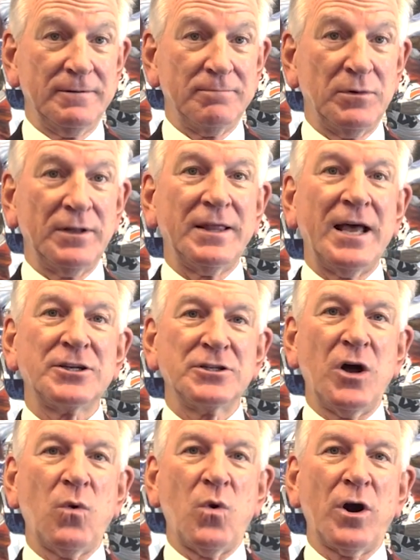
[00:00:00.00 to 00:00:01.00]
But that's
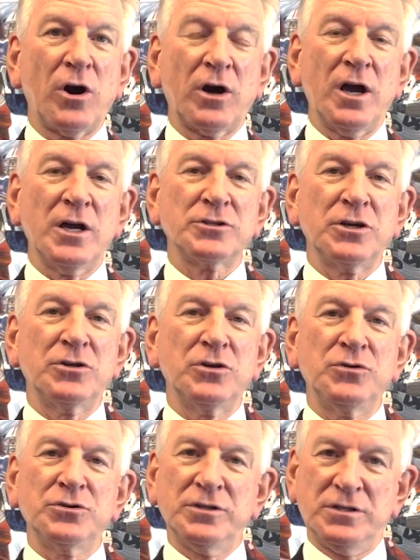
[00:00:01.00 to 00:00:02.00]
not what our
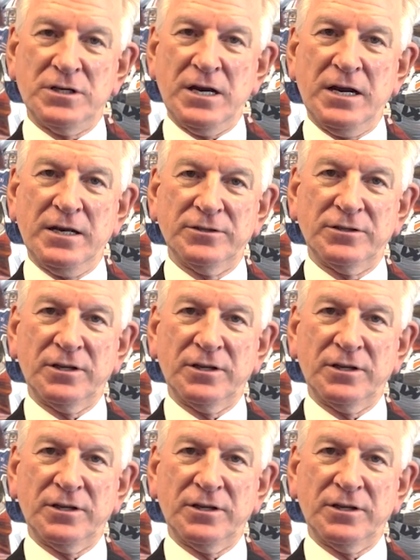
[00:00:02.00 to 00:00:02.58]
Constitution says.